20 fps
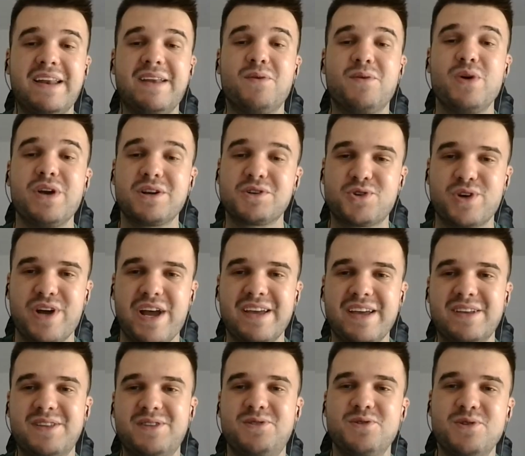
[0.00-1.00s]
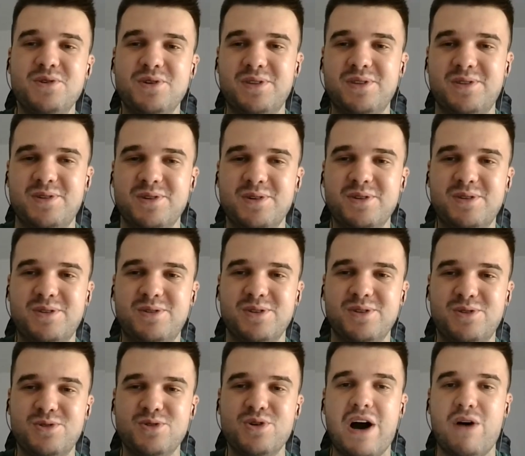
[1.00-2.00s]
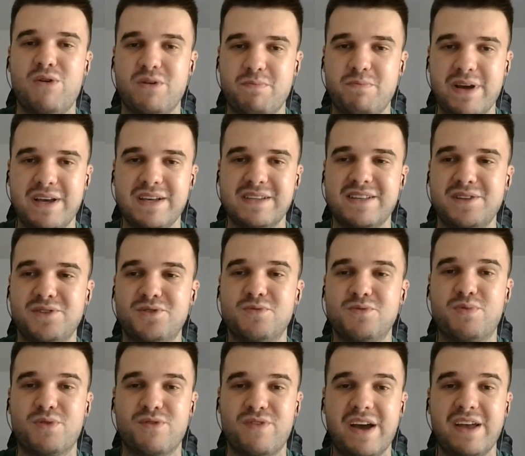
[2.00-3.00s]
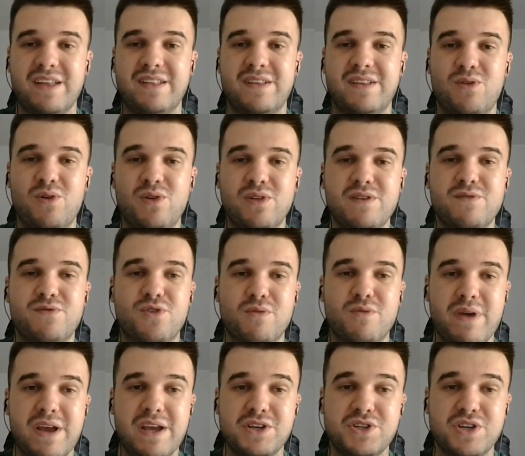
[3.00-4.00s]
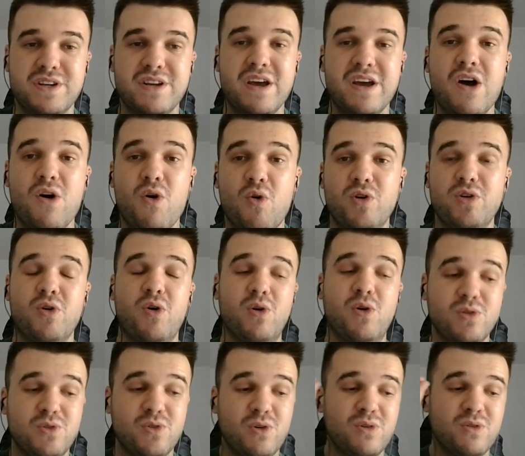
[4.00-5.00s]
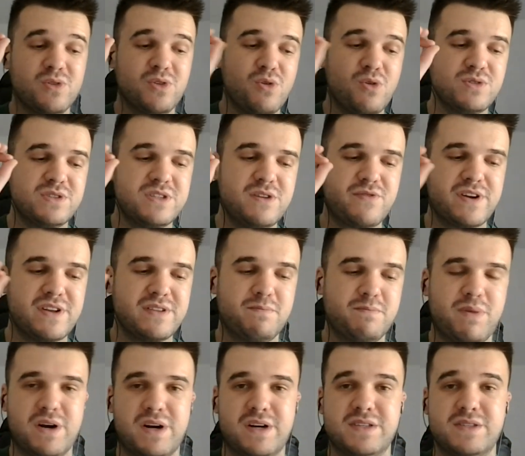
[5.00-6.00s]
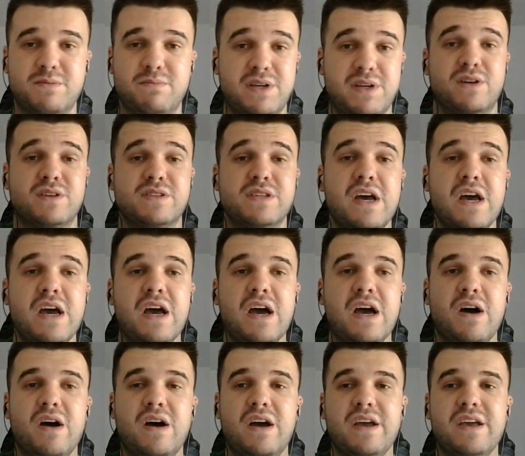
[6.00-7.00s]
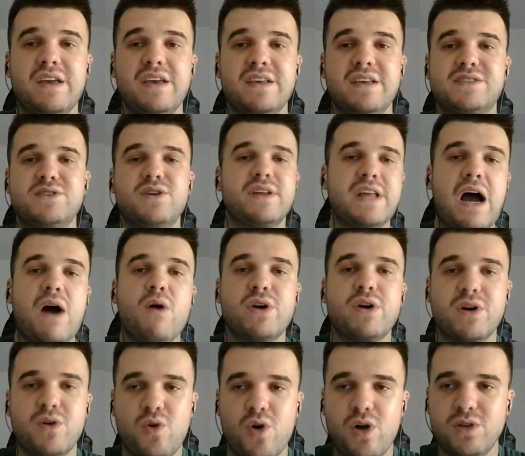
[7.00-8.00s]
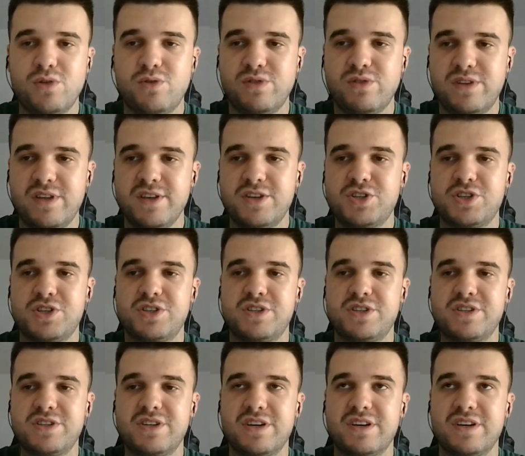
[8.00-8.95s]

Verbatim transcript: But we are trying to to to do our best and to provide all information on all to, those different parts because it's not our goal to teach